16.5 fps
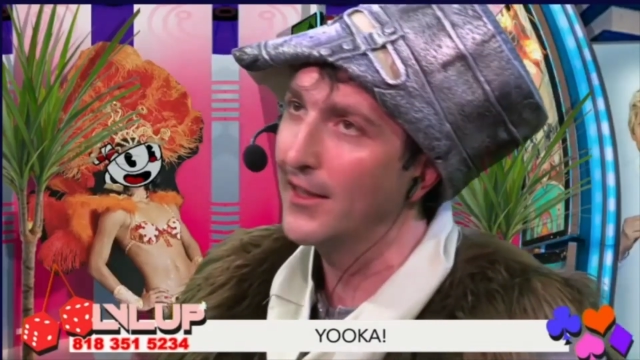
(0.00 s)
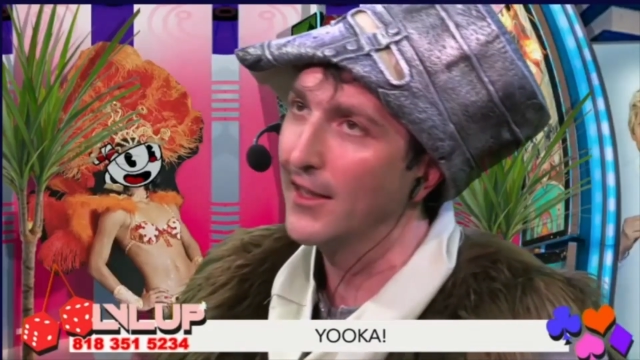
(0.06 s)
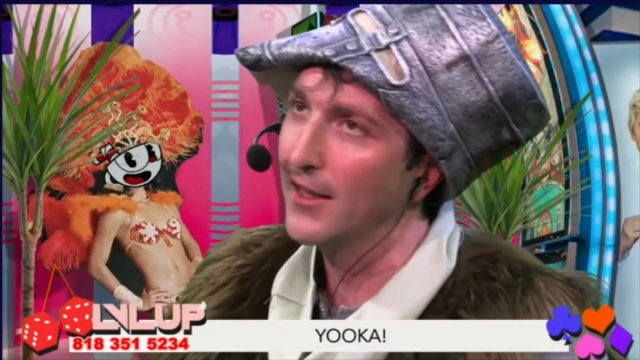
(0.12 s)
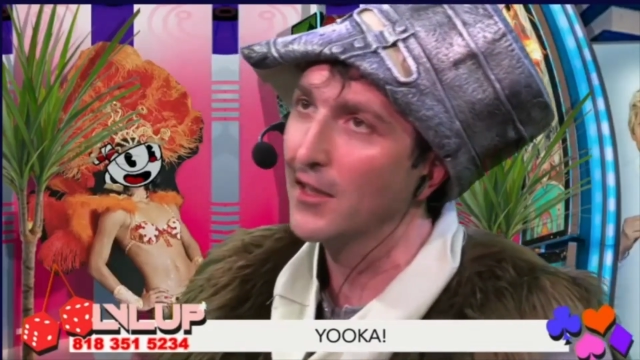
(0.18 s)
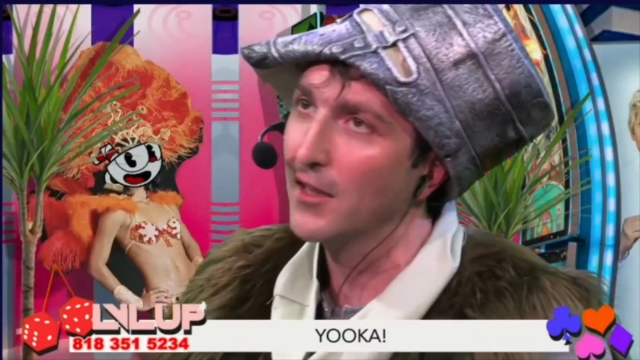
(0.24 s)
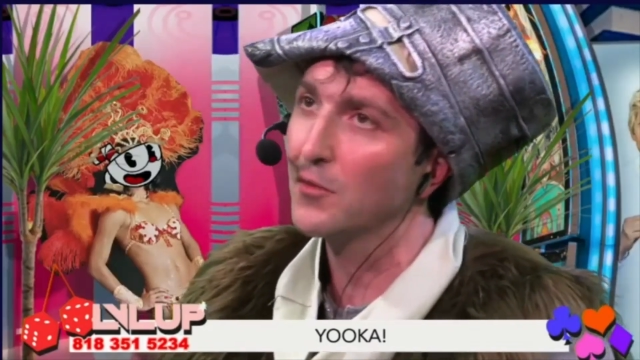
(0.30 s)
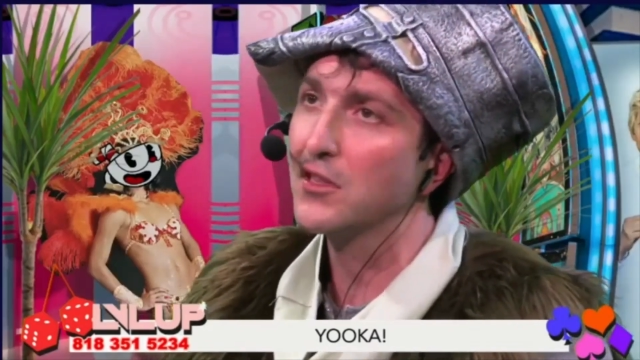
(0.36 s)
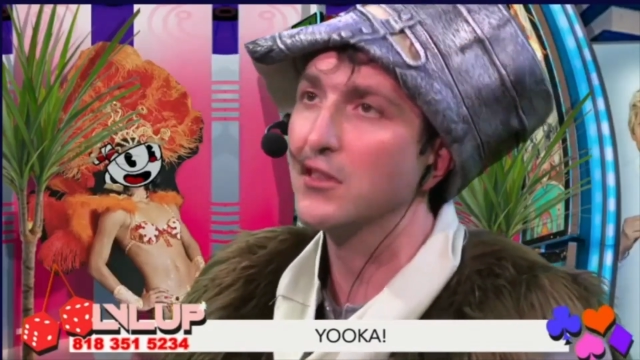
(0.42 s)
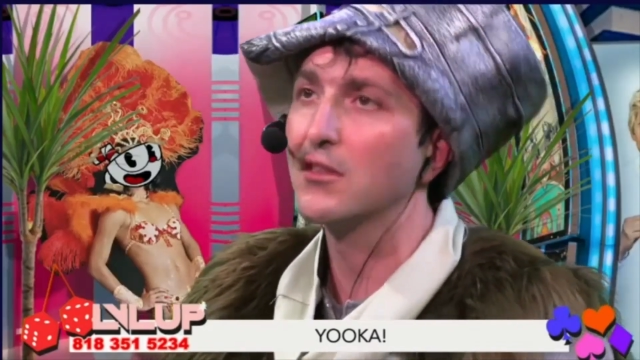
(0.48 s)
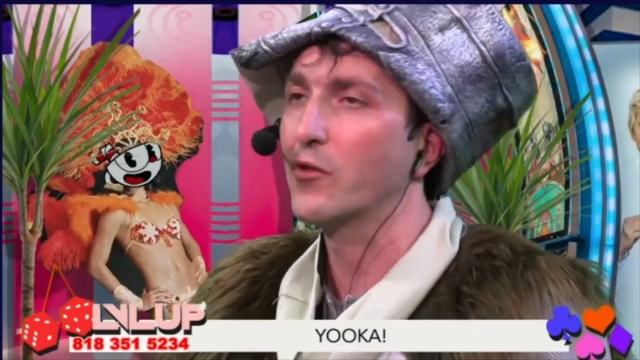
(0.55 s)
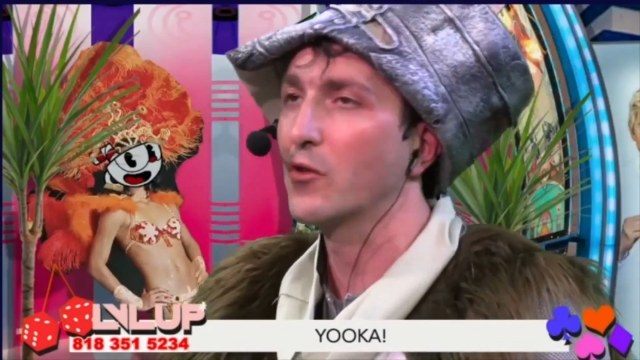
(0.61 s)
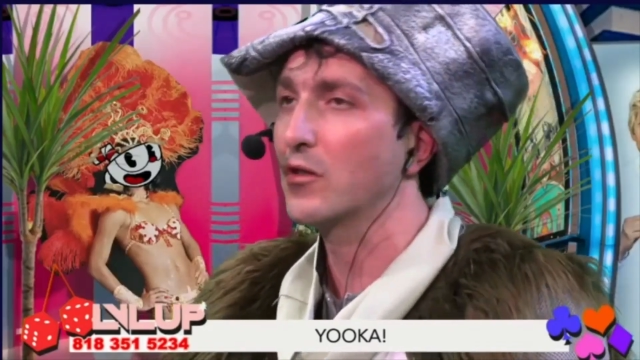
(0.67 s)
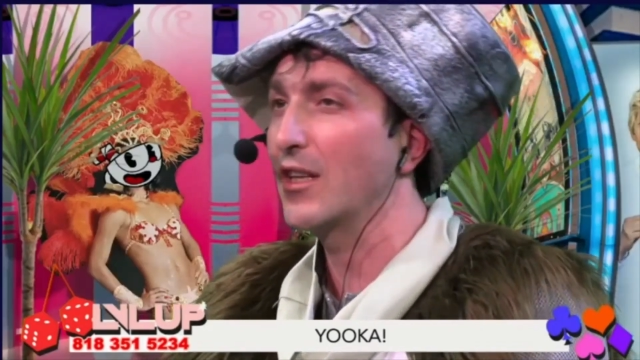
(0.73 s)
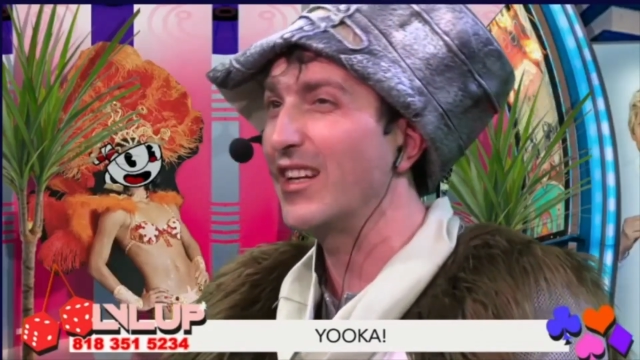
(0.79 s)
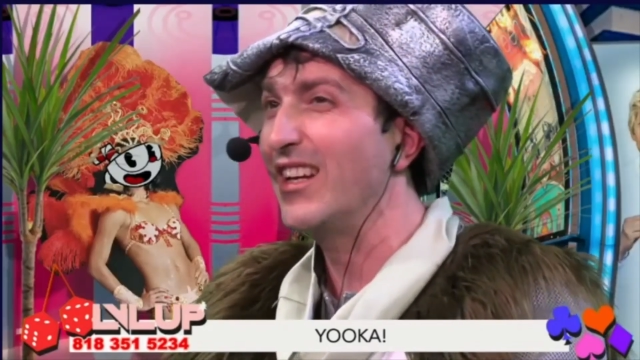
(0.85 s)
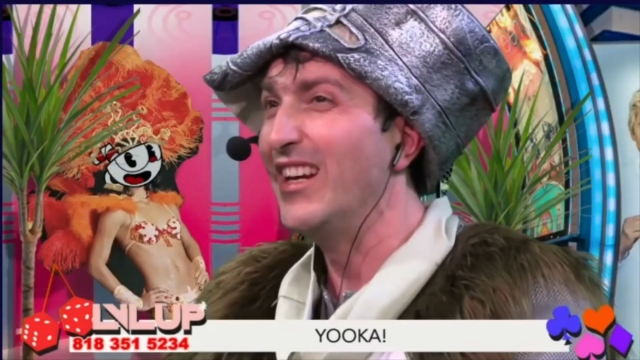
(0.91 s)
which is, of
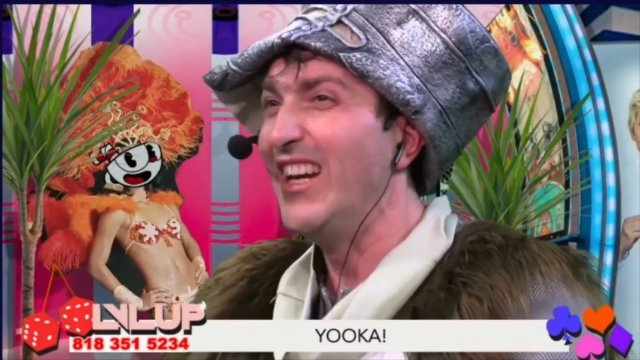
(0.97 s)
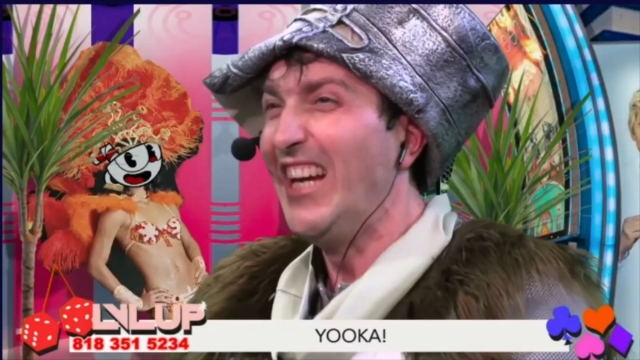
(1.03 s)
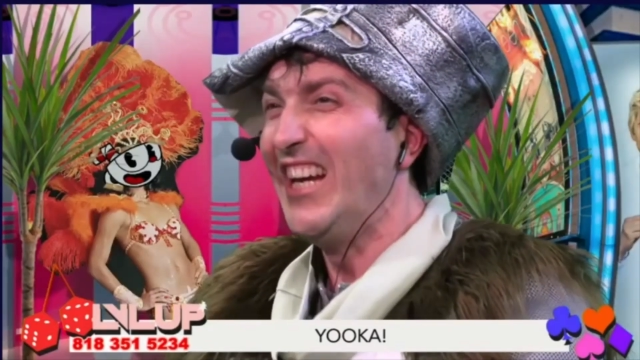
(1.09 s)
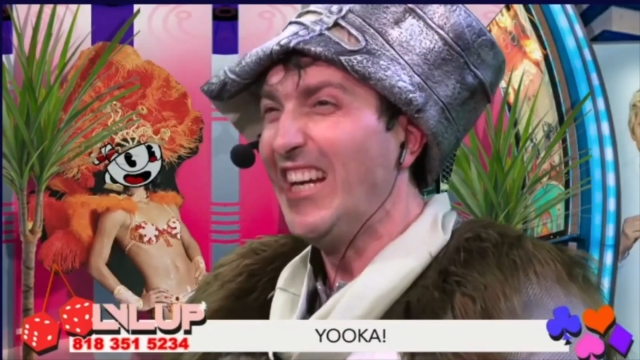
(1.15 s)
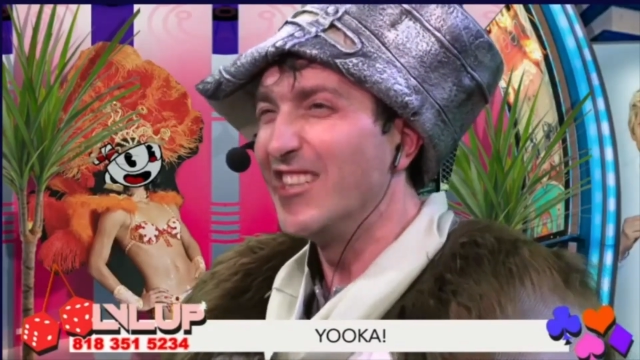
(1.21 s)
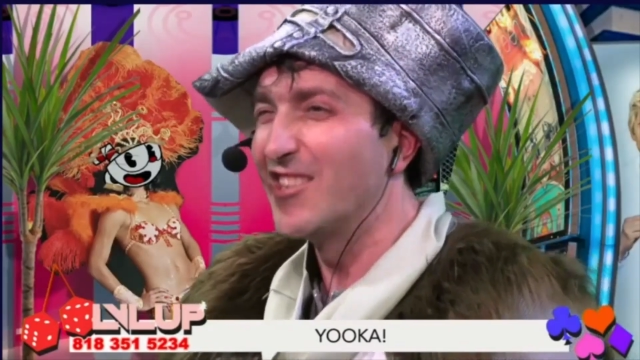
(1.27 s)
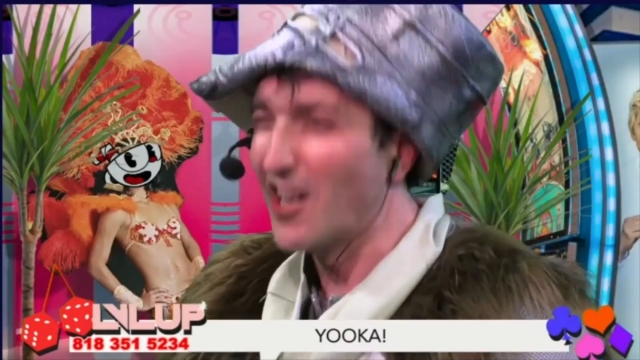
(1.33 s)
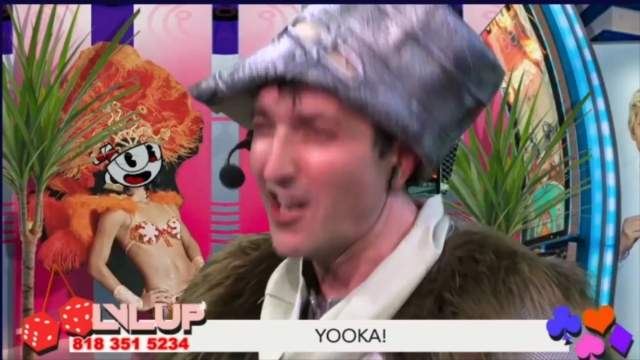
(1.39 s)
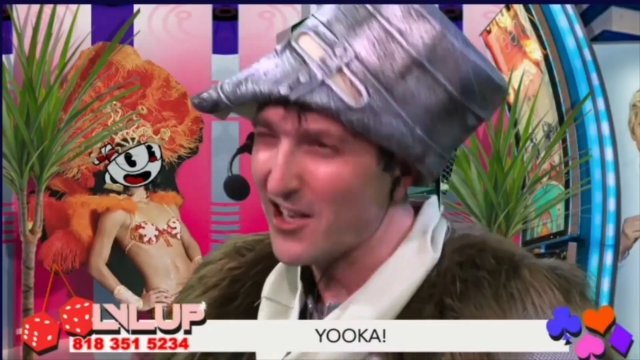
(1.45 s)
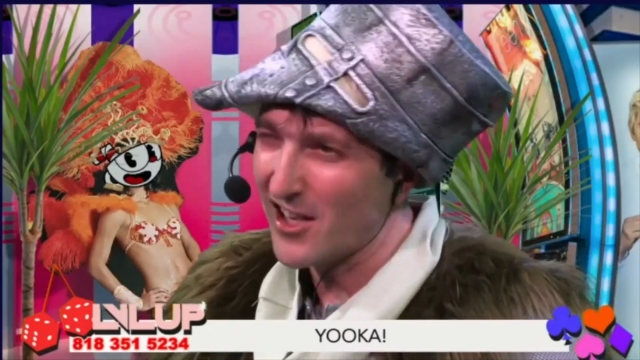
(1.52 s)
course, the Donkey